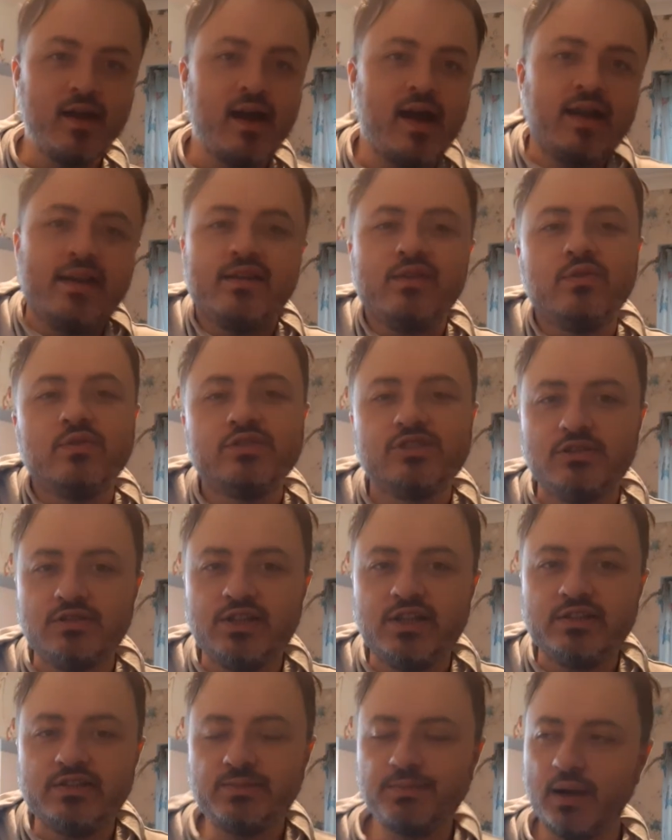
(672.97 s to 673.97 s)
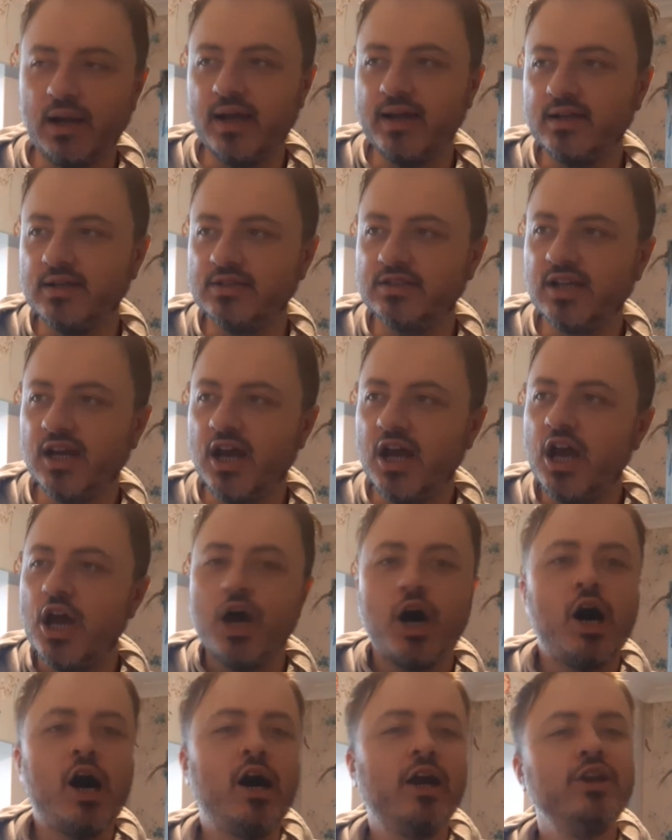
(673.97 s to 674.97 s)
it also gives players
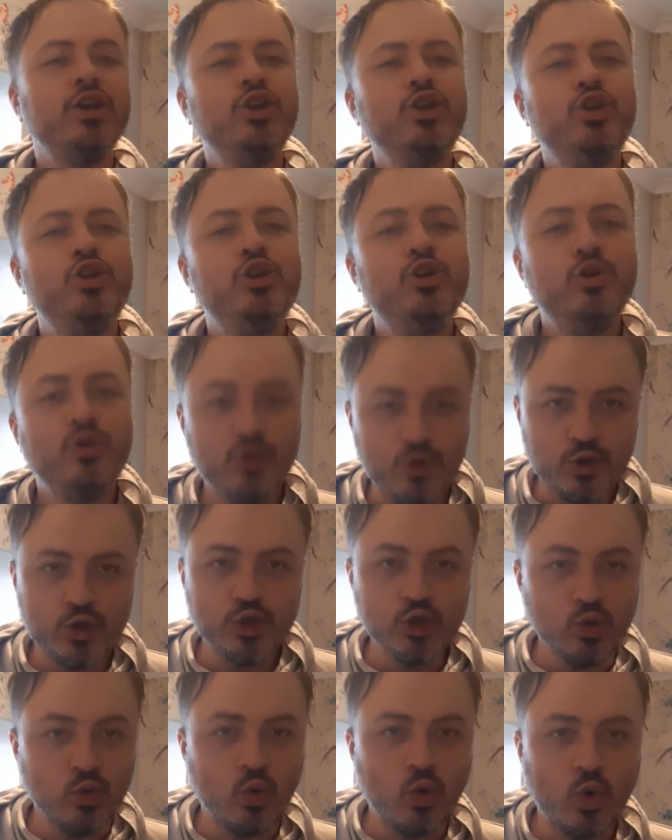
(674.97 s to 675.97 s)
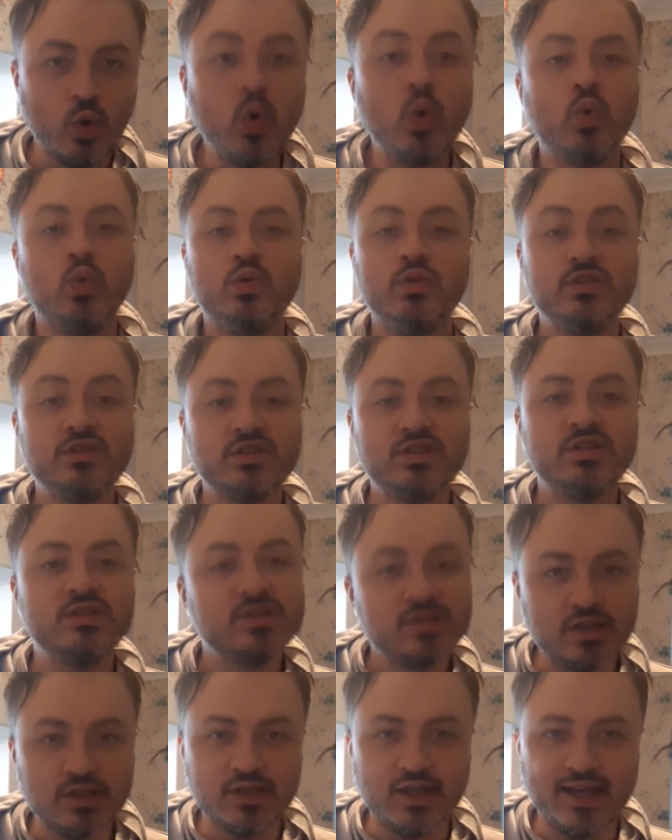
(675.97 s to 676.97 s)
unusual alts
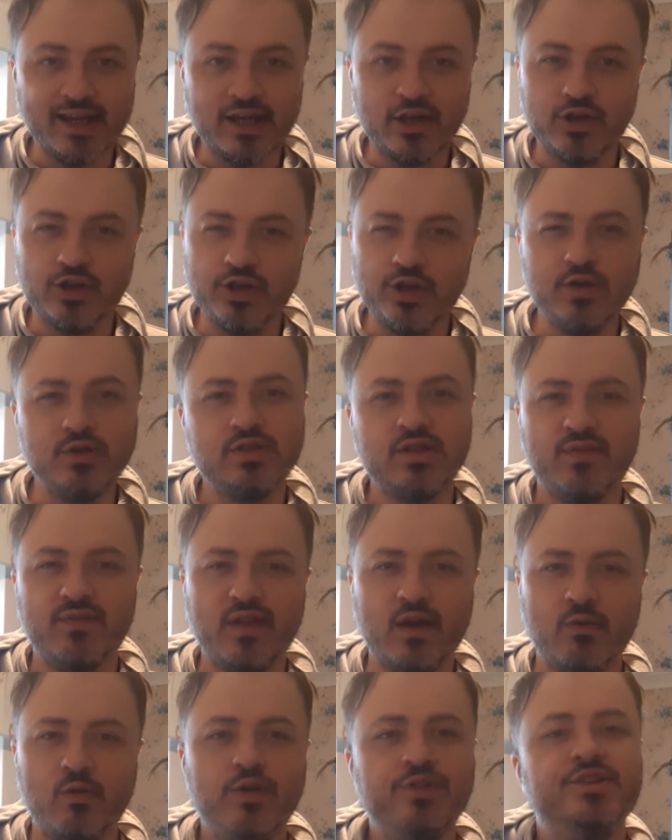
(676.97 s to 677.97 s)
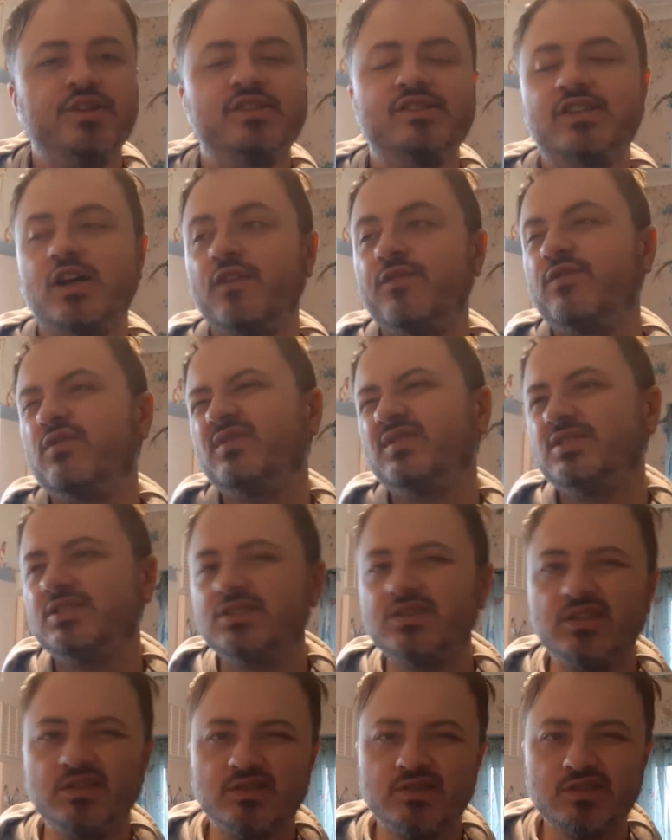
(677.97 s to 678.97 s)
that they could use if they wanted. So, for
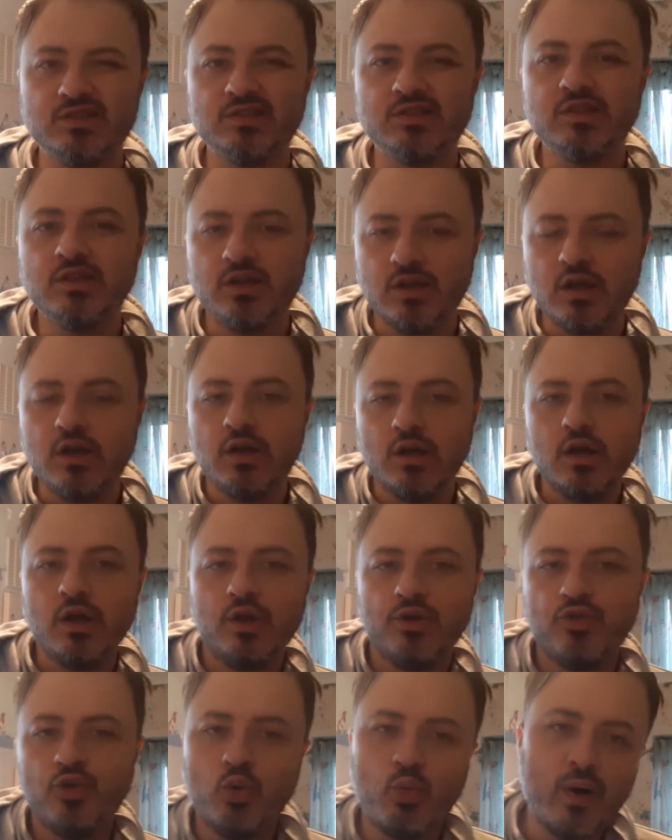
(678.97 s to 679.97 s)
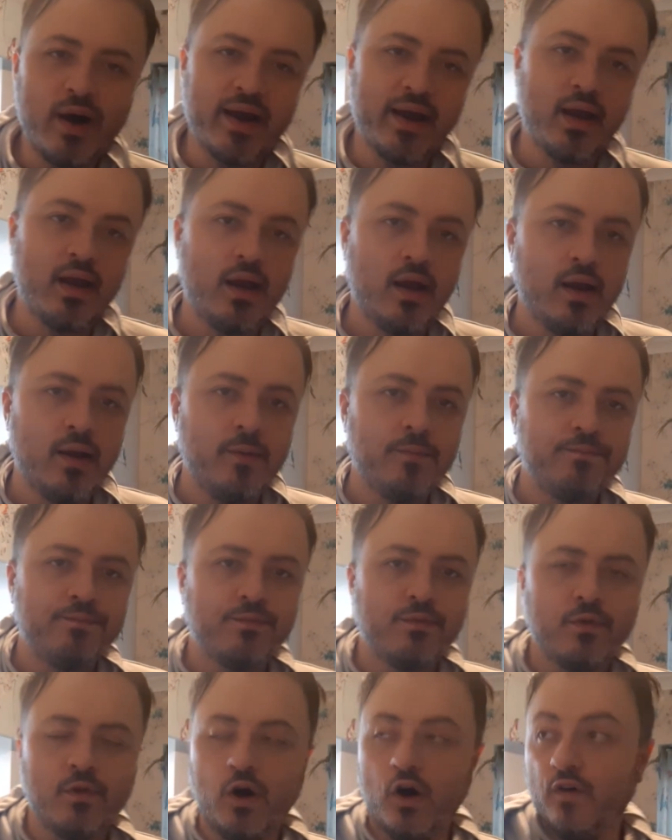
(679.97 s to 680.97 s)
instance, the way,
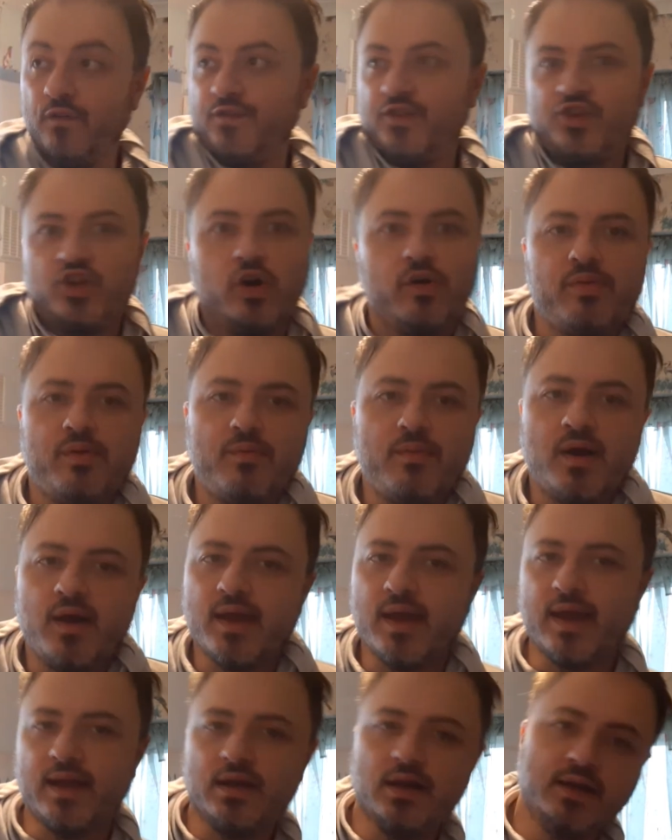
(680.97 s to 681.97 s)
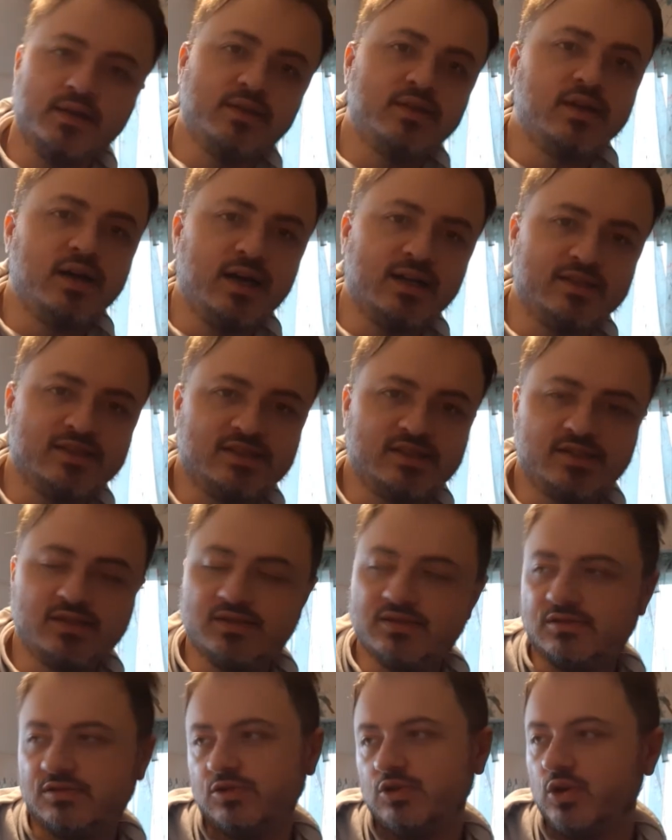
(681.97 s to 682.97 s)
off the top of my head, I'd
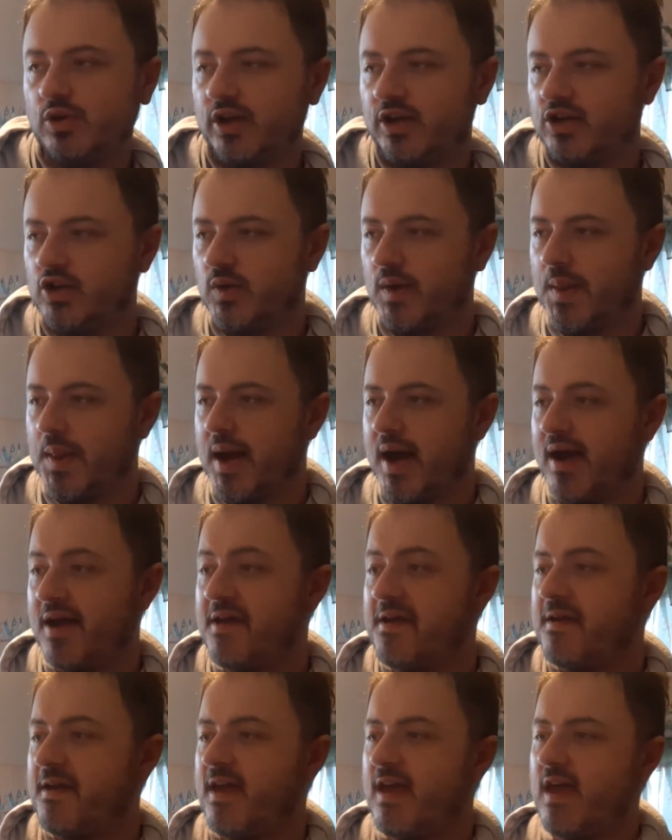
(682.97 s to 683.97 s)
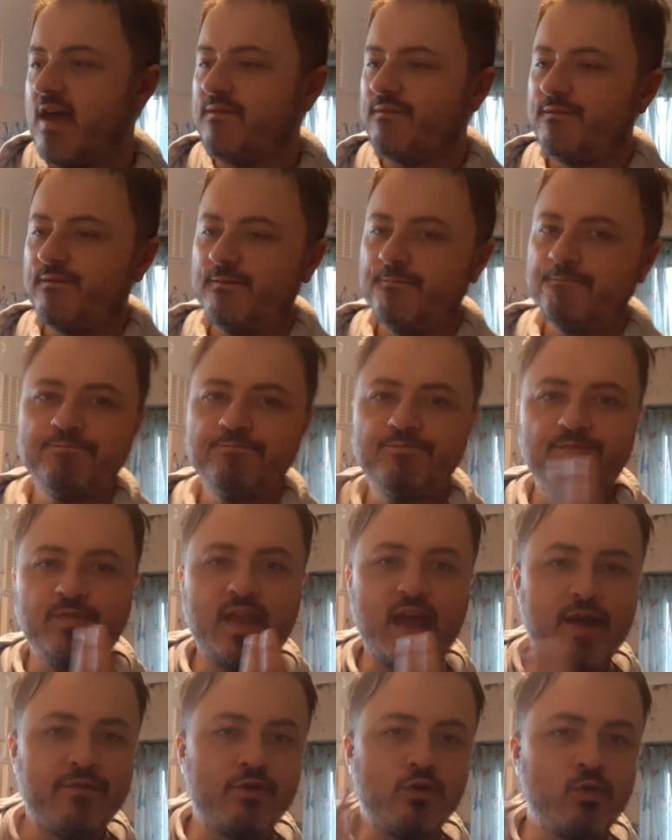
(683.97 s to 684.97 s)
look at doing that. If
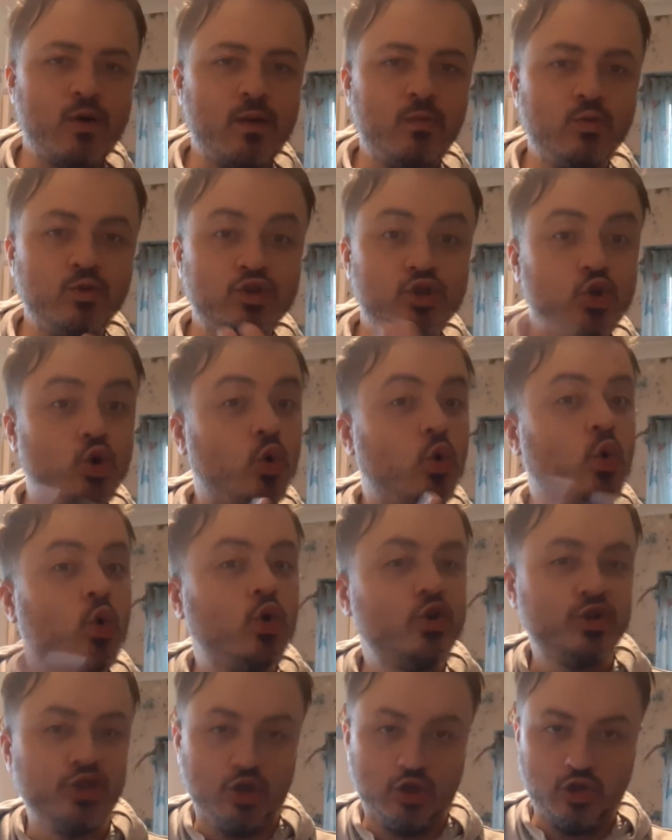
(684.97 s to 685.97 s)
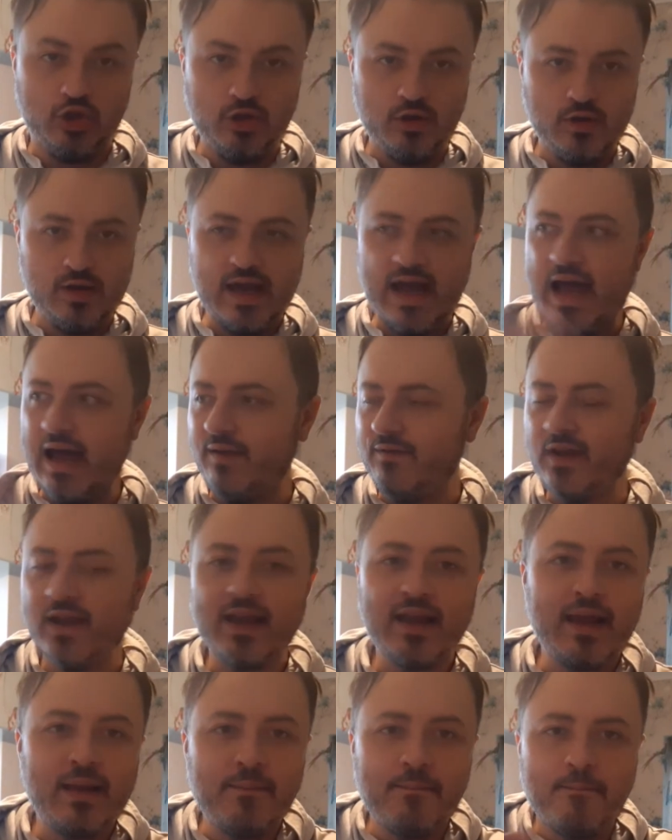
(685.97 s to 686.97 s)
everyone was cordial,
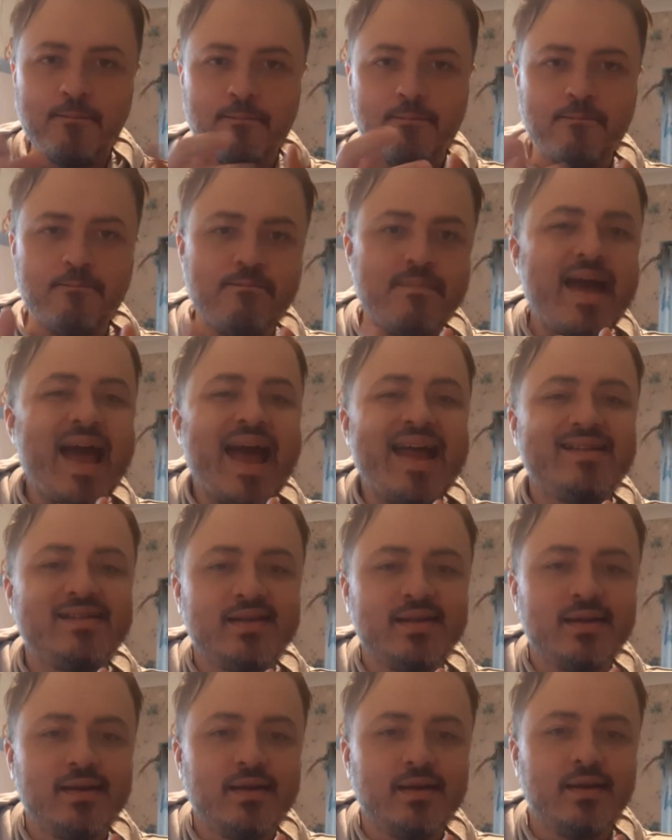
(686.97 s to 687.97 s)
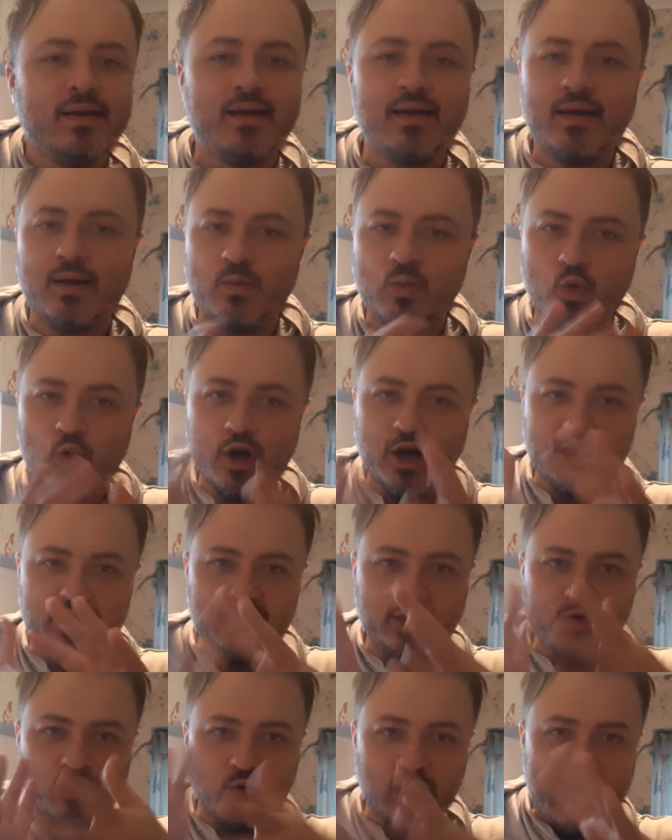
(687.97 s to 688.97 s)
having met and worked
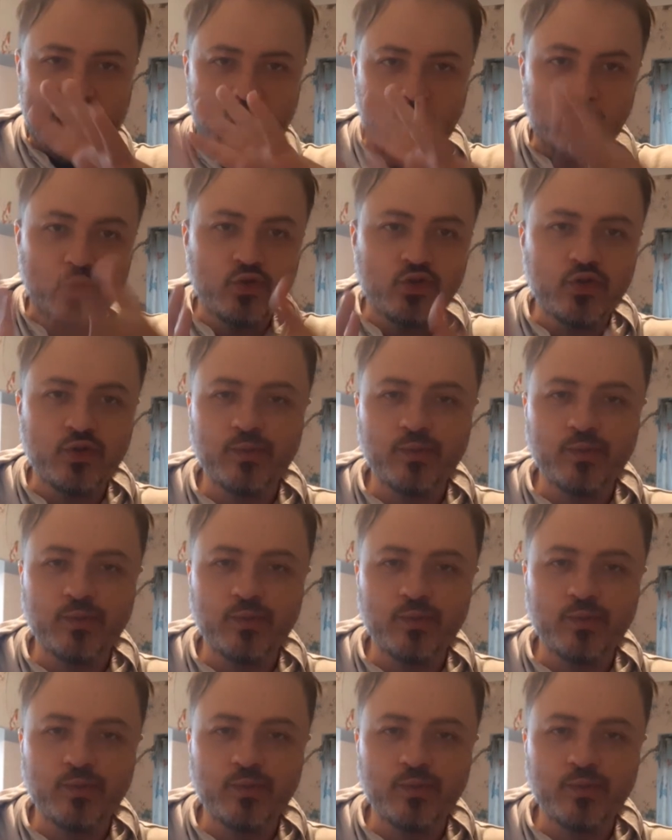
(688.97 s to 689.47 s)
it all out,